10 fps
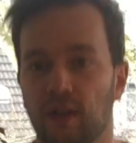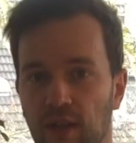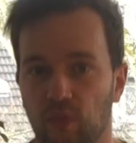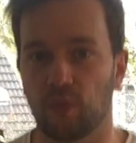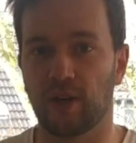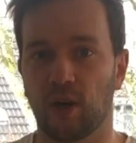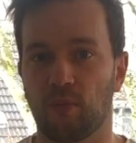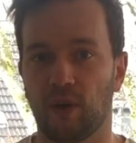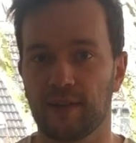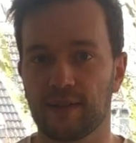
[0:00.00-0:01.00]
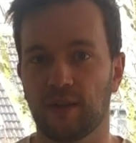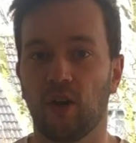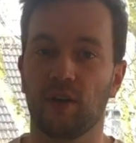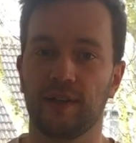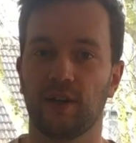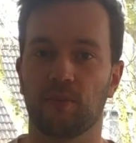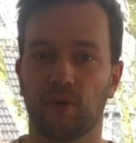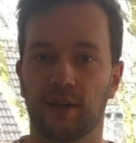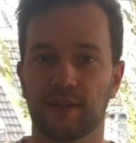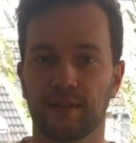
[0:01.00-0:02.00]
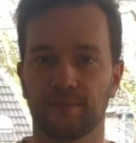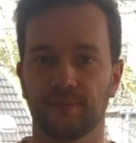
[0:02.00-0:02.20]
if we compress or decompress.